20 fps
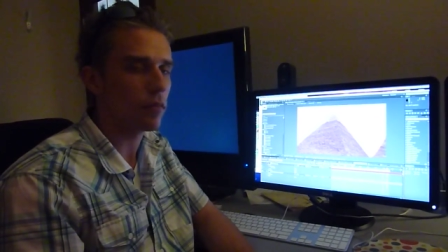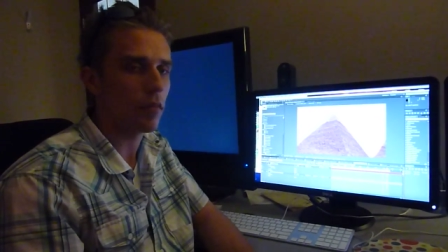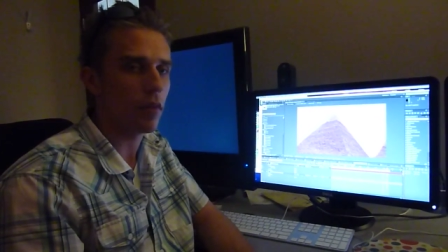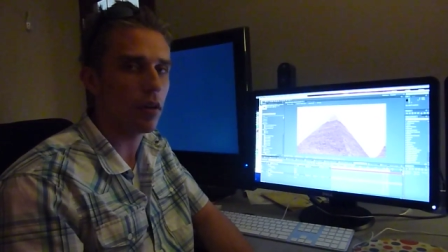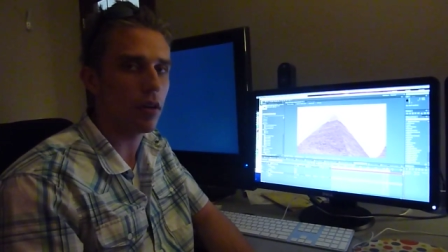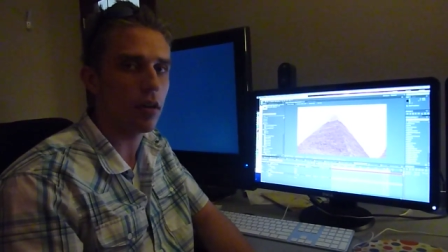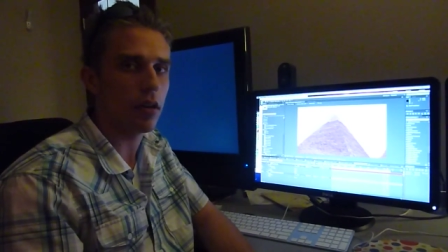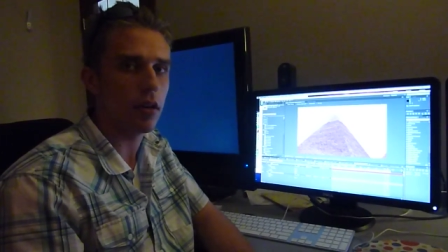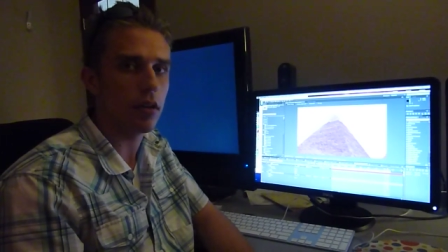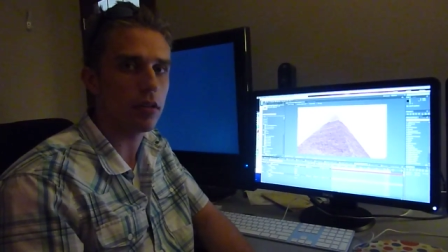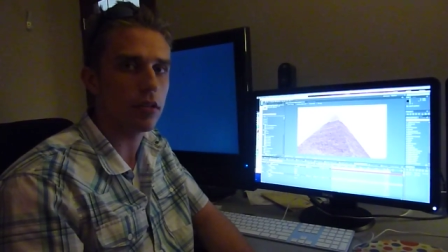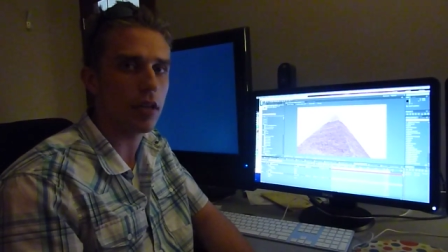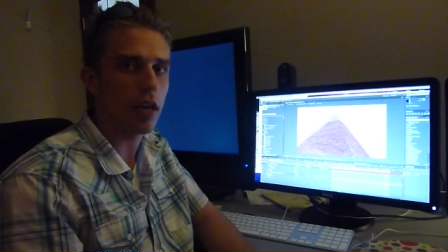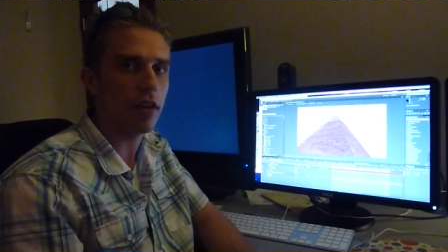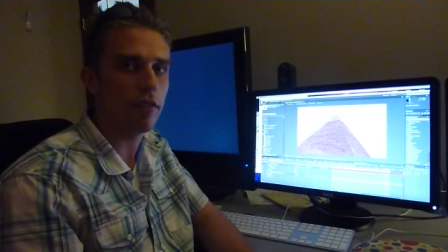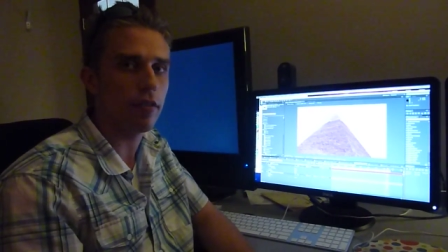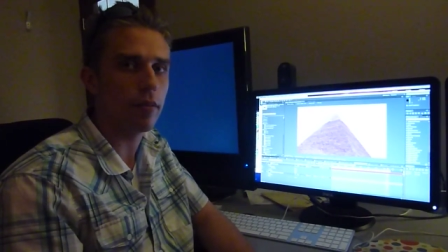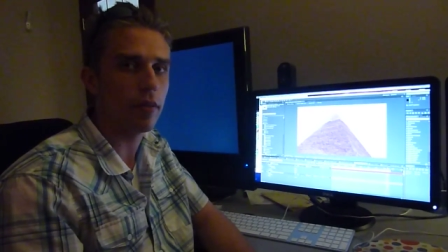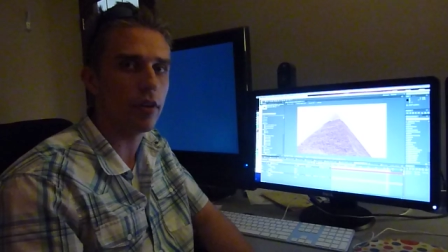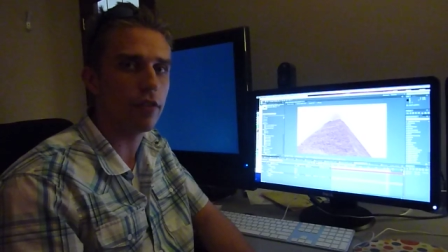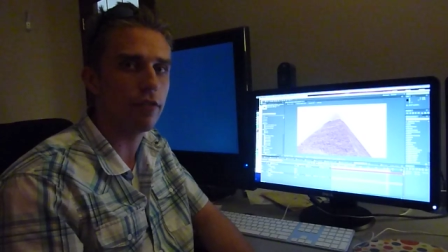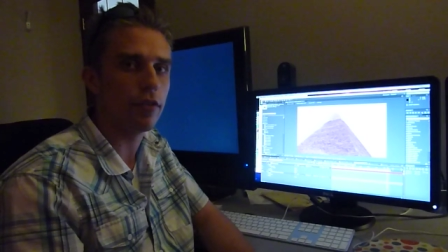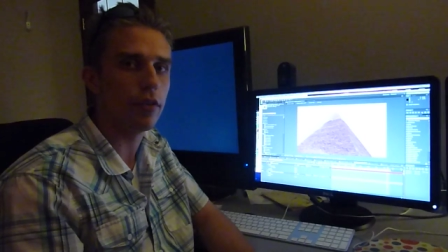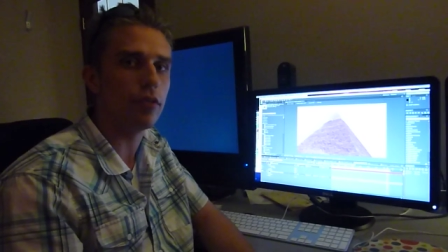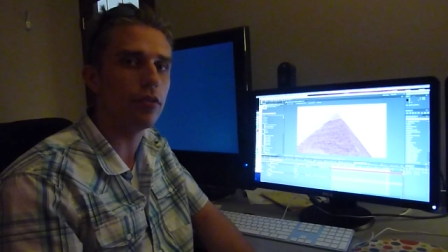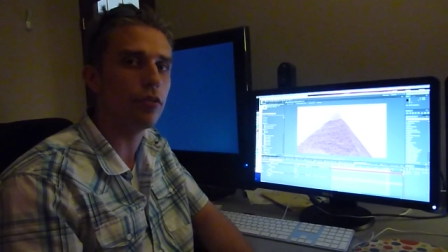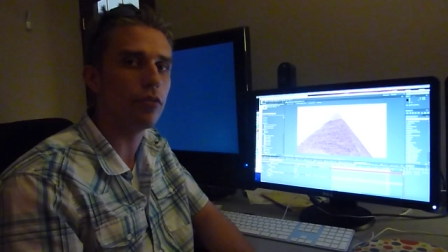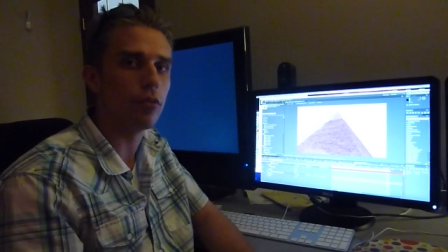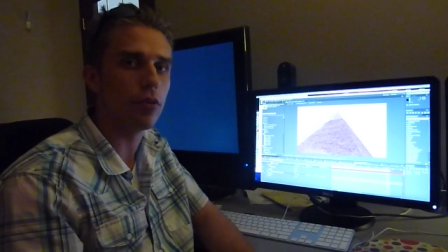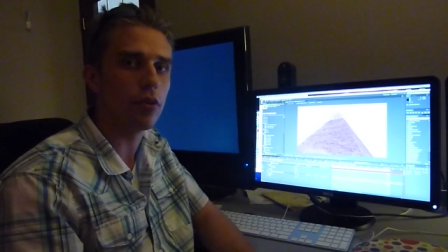uh, aside from a
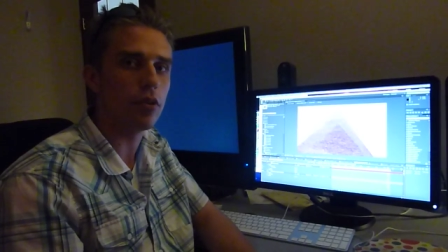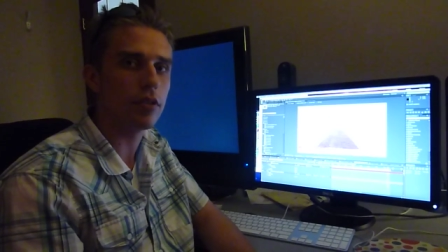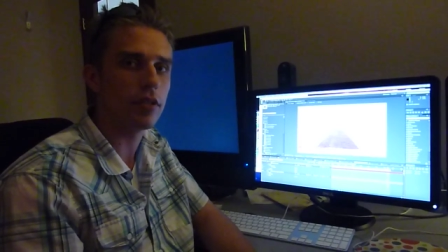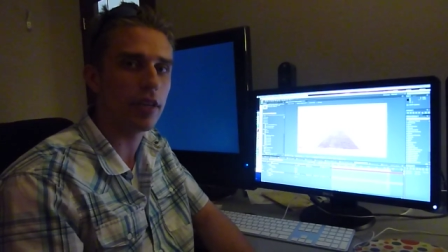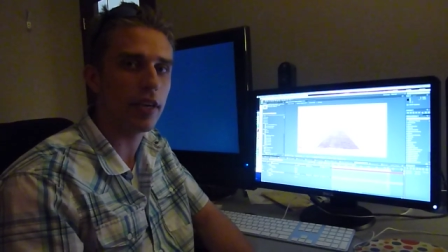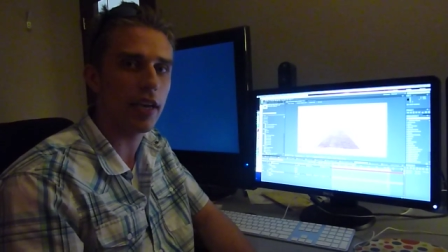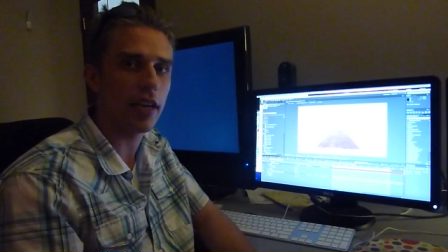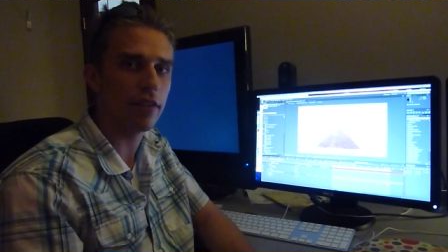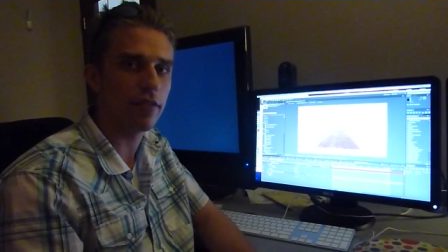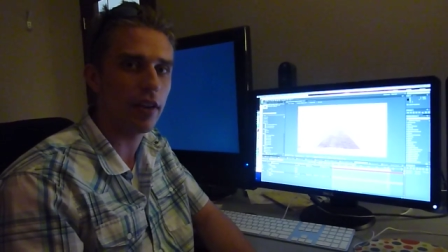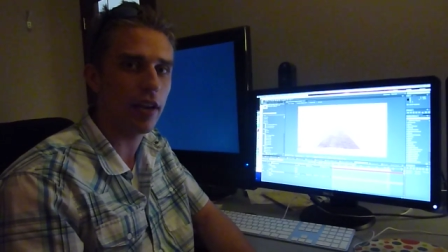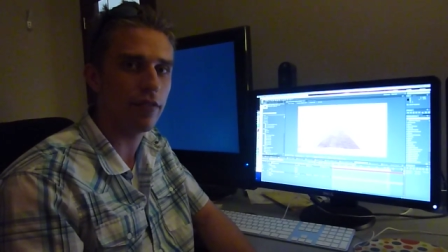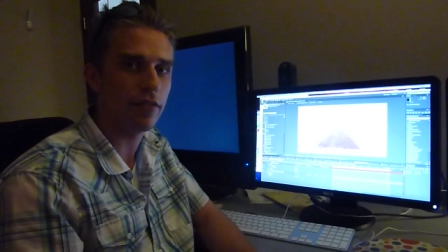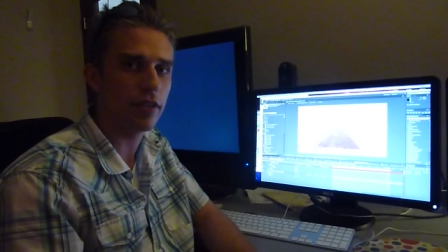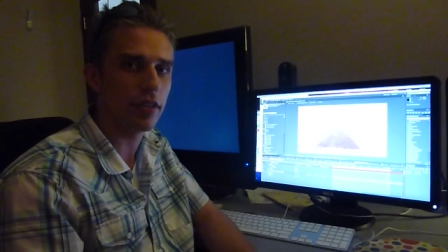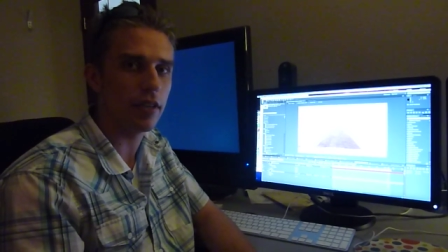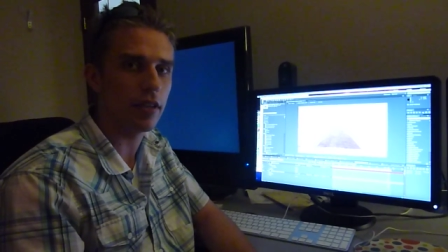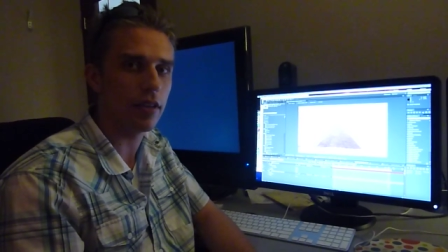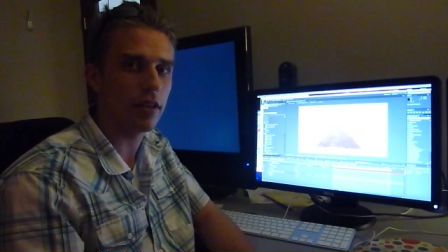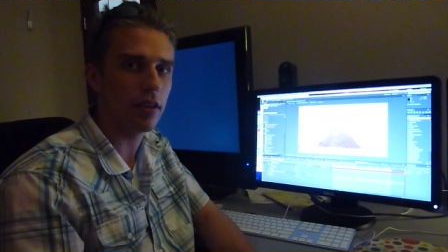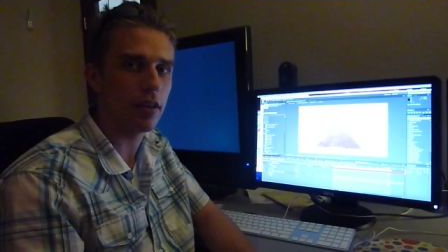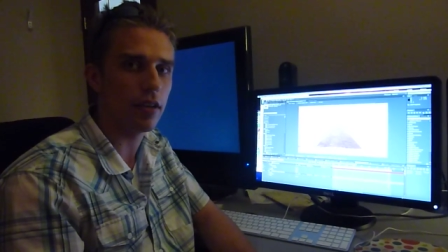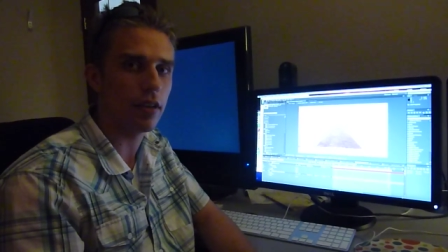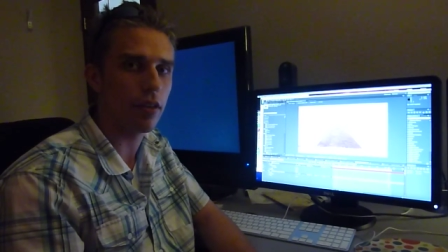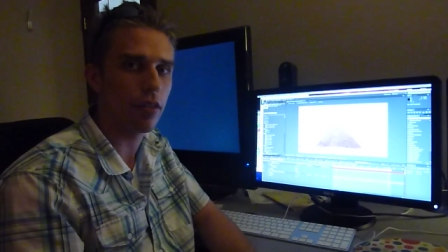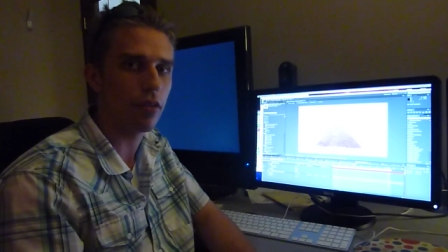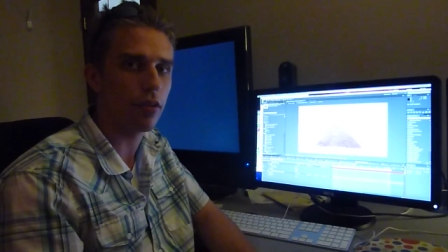few new rules that you kind of have to uh,